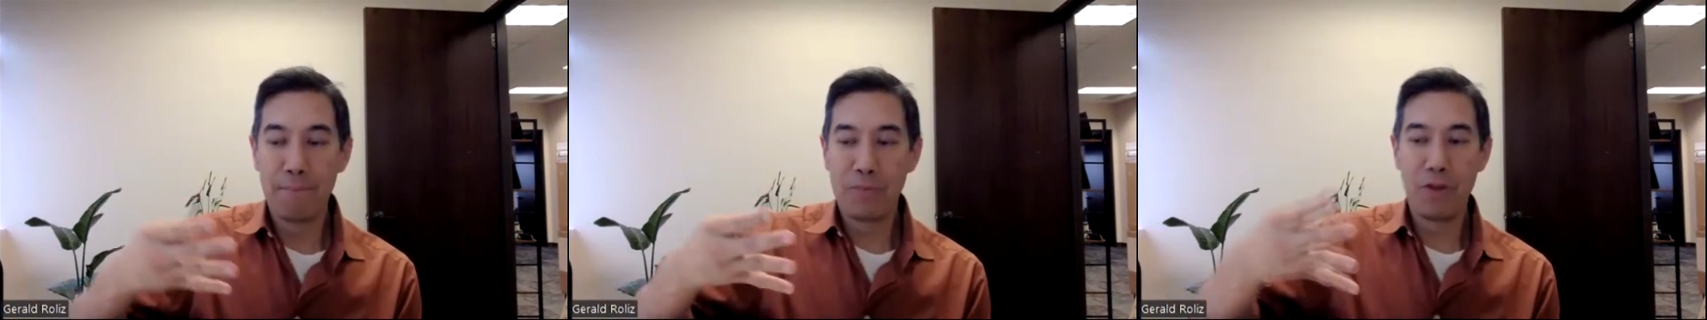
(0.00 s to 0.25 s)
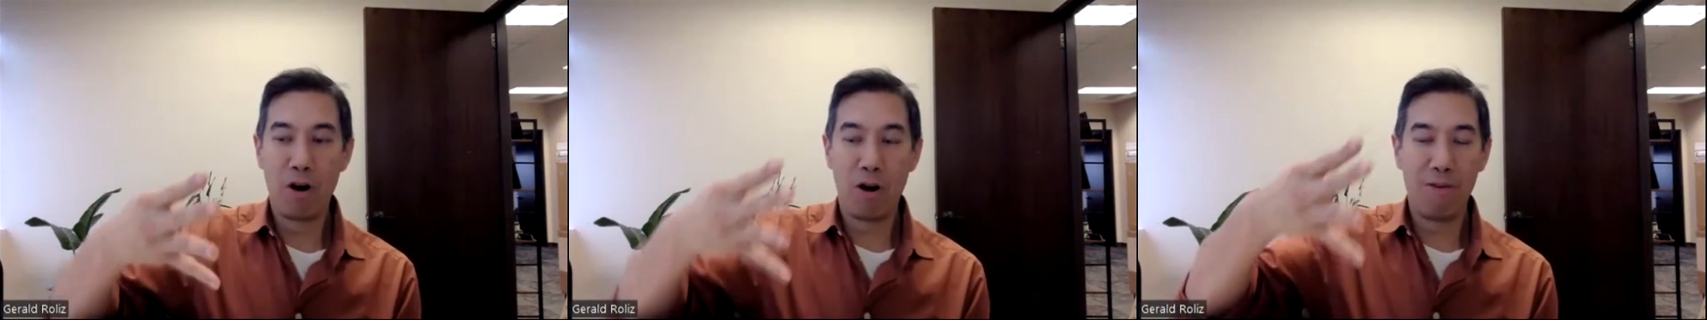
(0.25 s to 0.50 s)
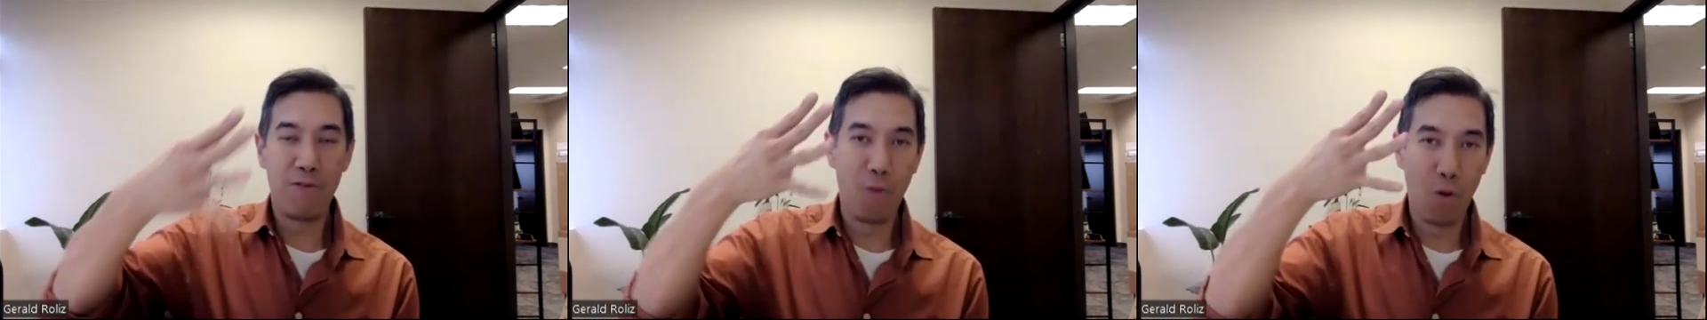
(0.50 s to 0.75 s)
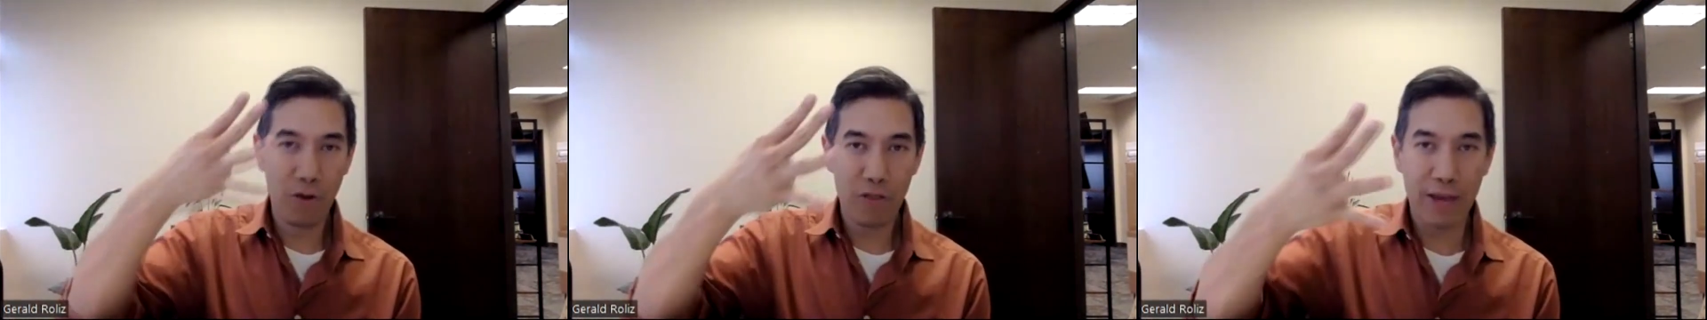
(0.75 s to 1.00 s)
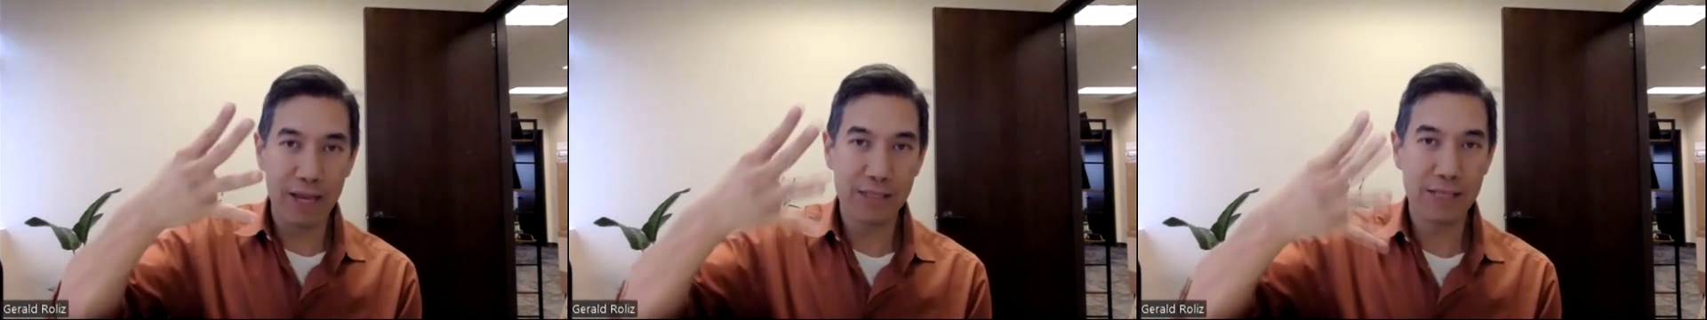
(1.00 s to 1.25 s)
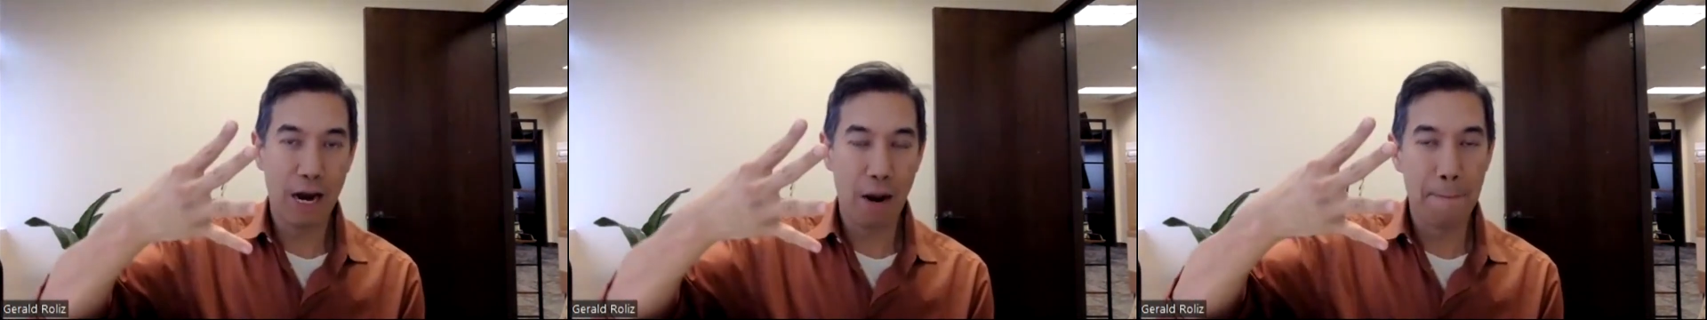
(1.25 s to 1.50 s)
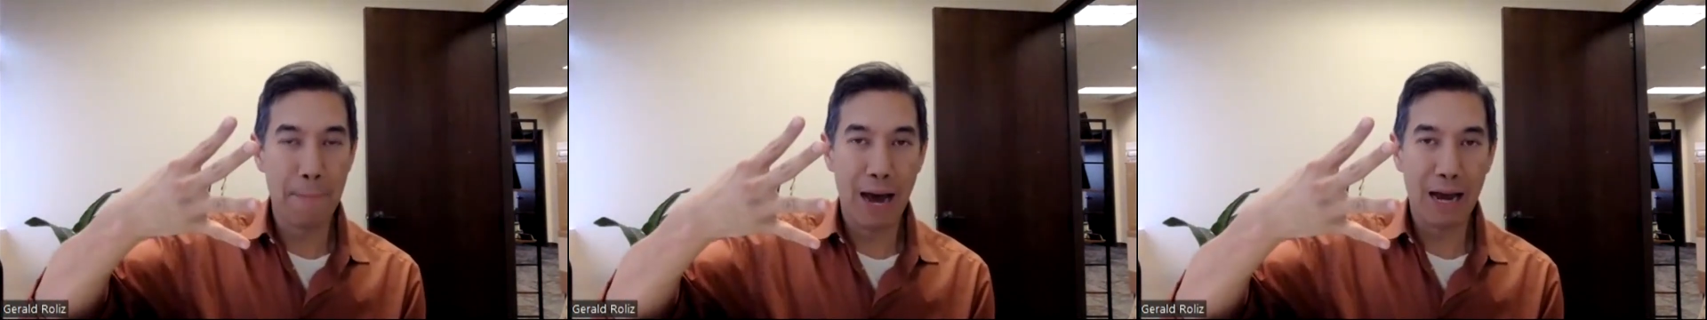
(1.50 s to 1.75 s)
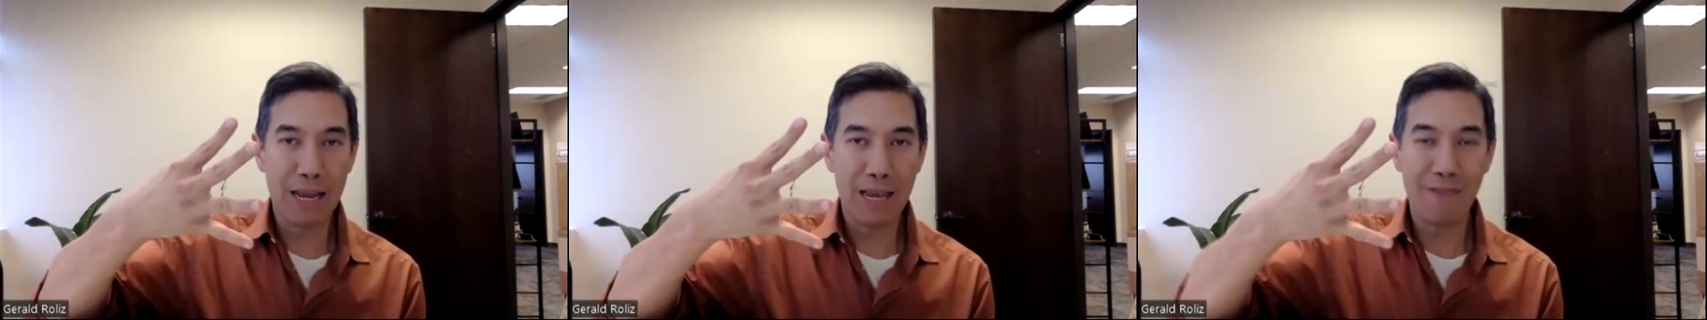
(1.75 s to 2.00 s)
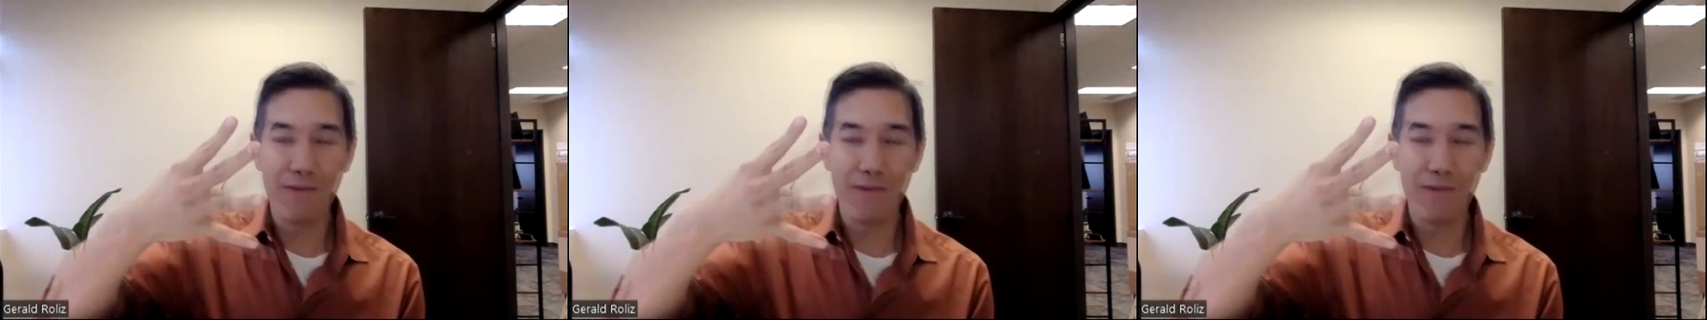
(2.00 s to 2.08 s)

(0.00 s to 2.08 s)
there are 4 things that our body,